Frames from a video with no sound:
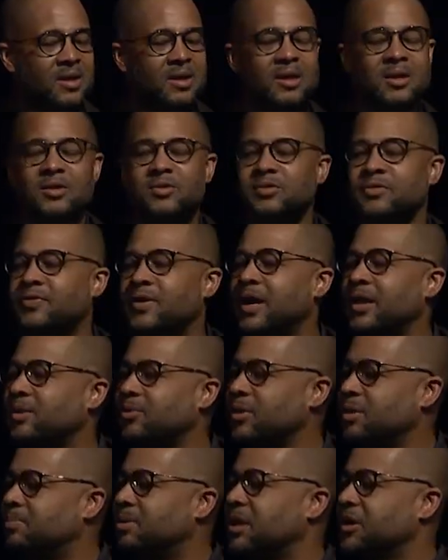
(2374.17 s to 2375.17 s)
So, Father,
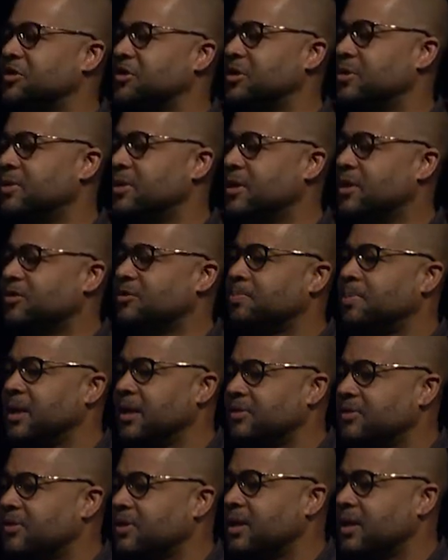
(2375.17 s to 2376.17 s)
we bless you in this
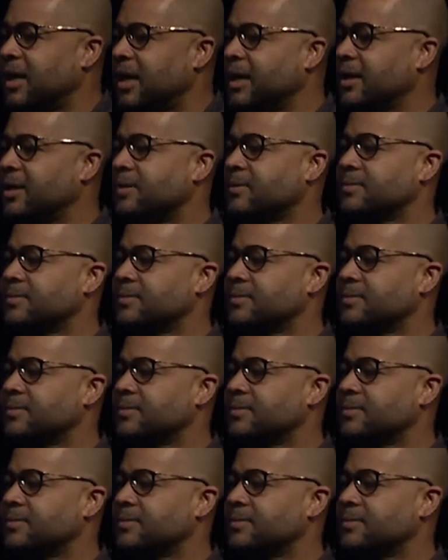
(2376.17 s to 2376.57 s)
place today.